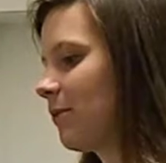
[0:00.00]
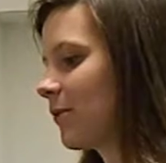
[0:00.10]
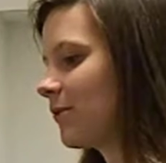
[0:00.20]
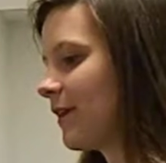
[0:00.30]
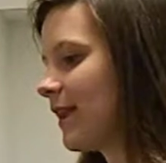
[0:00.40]

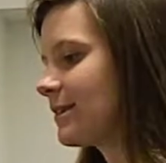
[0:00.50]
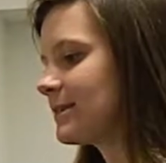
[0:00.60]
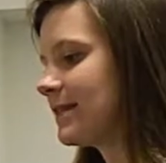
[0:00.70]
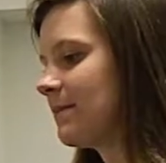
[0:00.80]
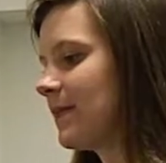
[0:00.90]
Por ver
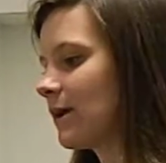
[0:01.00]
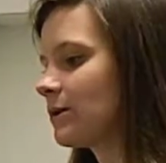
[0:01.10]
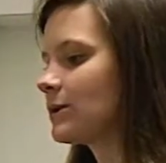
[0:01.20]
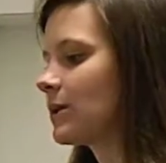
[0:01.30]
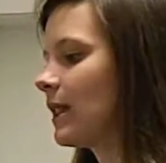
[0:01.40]
si me
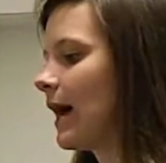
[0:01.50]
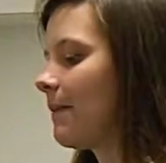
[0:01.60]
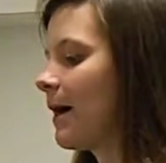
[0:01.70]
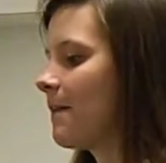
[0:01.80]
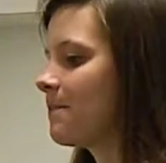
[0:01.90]
consolaba.